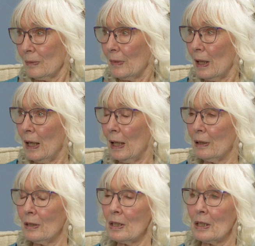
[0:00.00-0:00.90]
Mm-hmm.
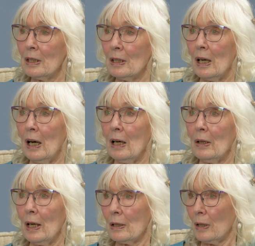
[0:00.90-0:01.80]
And
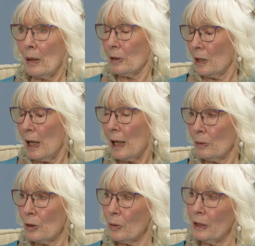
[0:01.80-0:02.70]
that was the
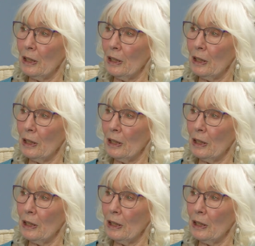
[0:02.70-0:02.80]
language we